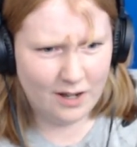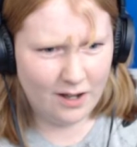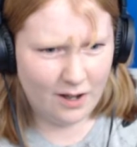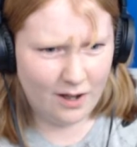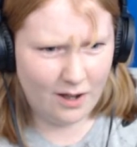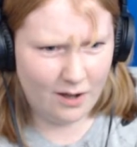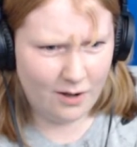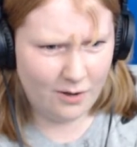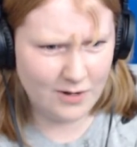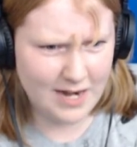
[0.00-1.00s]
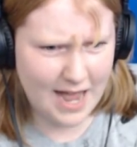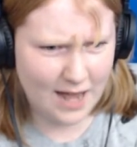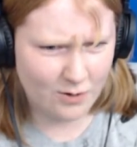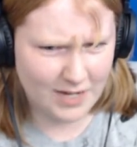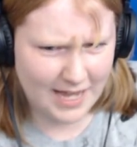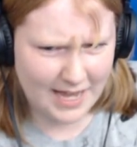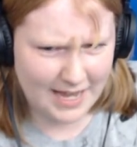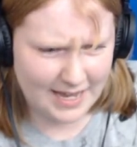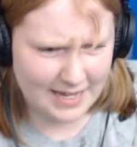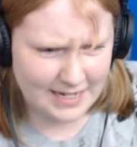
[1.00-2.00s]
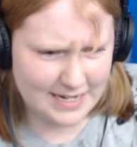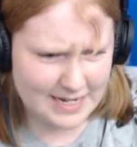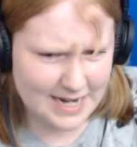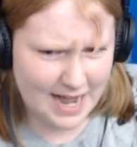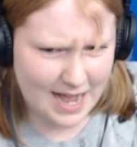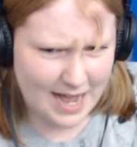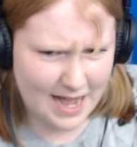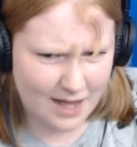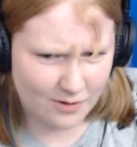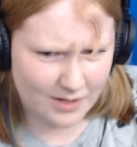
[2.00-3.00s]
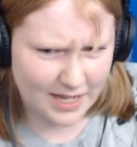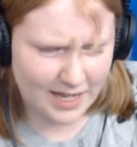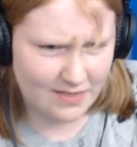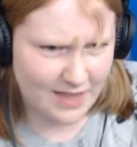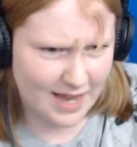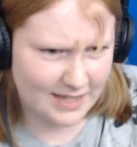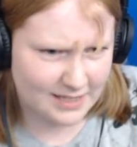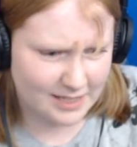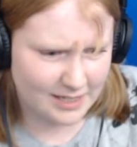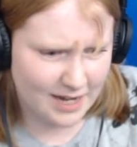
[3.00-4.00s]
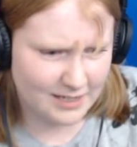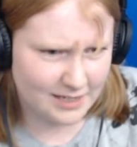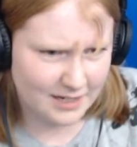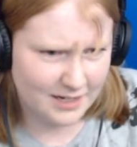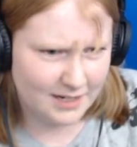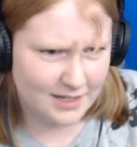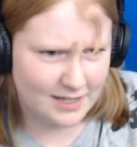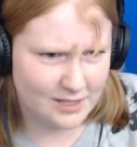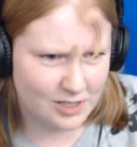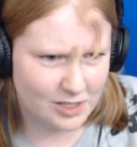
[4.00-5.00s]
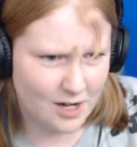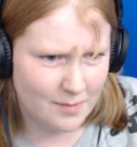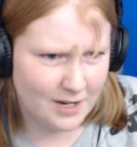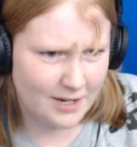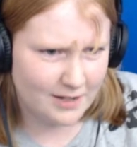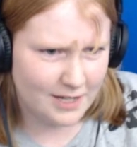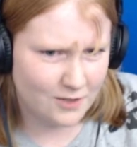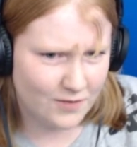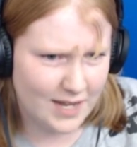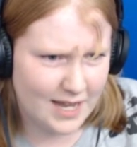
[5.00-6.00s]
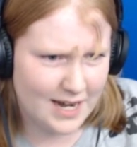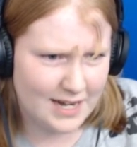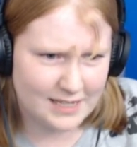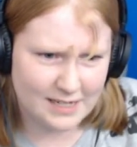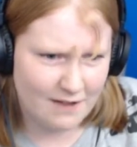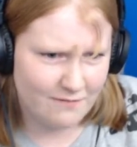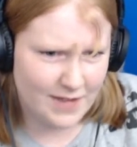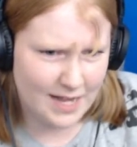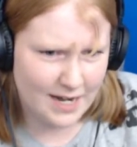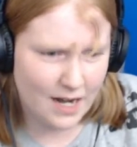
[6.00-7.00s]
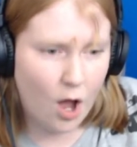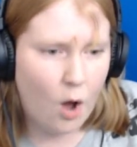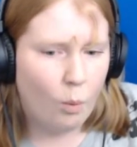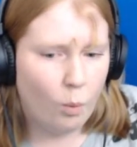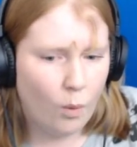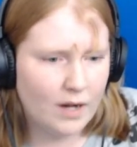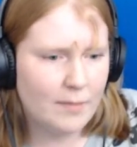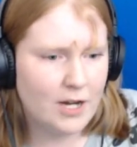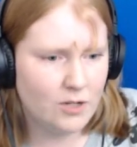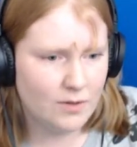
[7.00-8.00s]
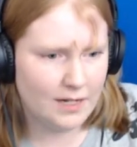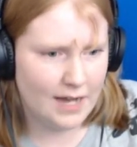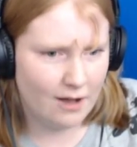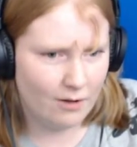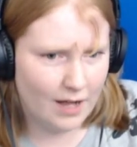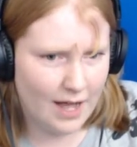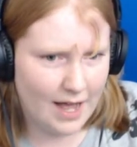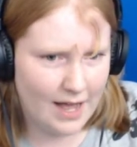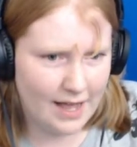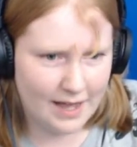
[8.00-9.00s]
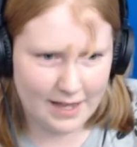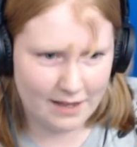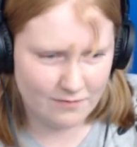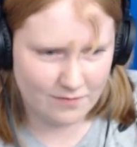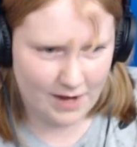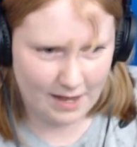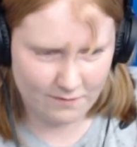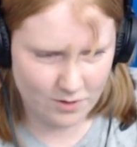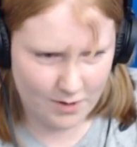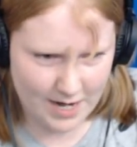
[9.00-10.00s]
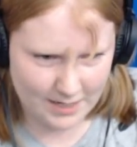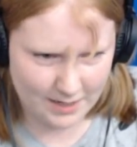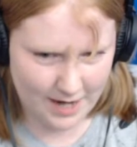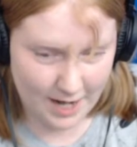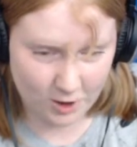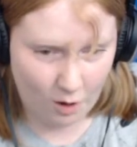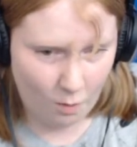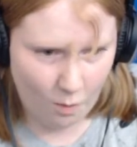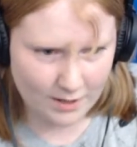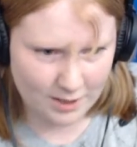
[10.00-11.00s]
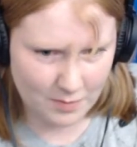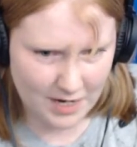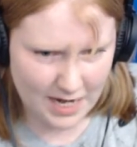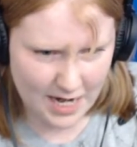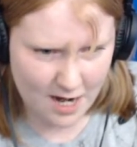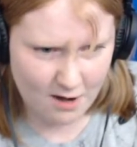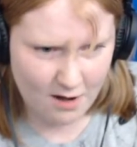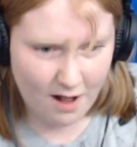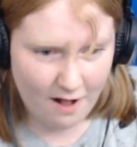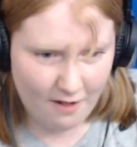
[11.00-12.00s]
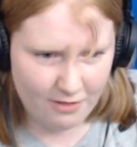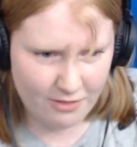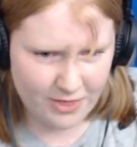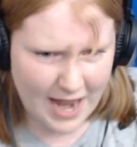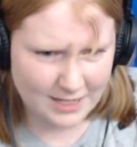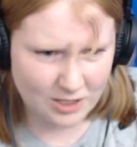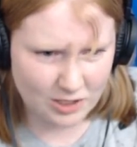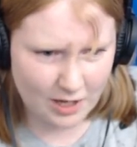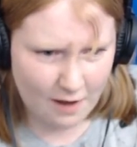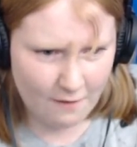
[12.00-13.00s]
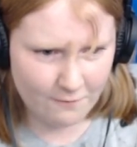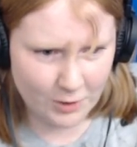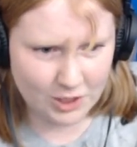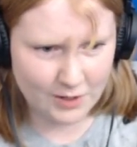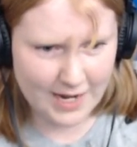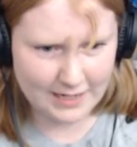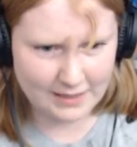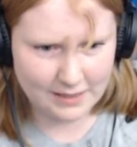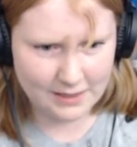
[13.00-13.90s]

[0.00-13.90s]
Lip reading: Oh, not okay. Not okay. That's disgusting. That's disturbing. That's fine. It's not fine. What am I doing now? I have no idea. I don't want to be here. That's for Satan.